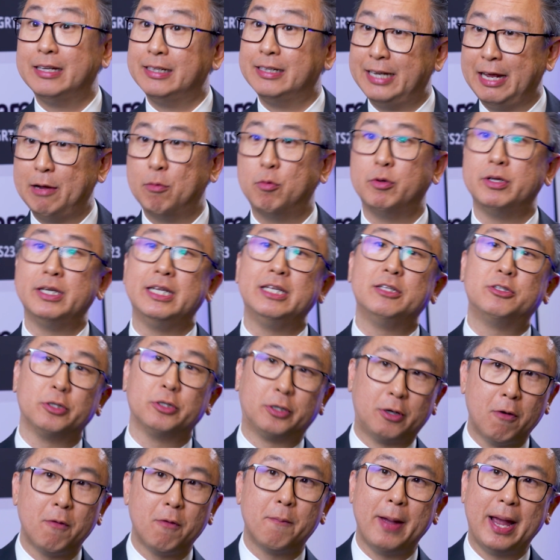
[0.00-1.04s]
They will need to
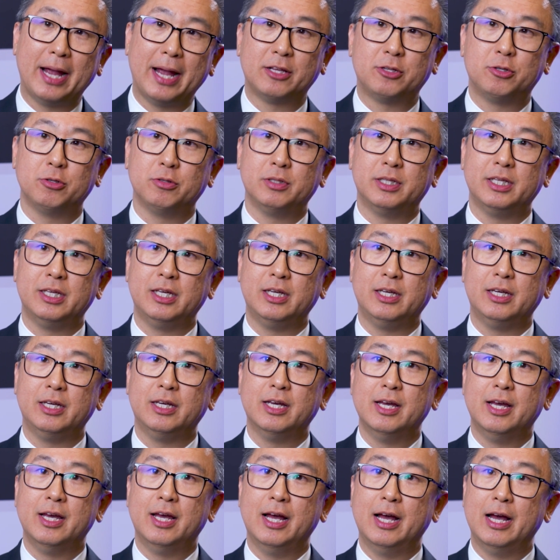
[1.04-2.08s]
go back to the
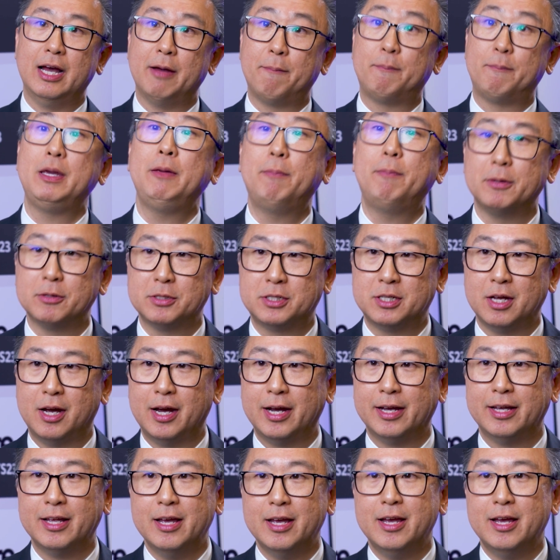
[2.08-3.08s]
people side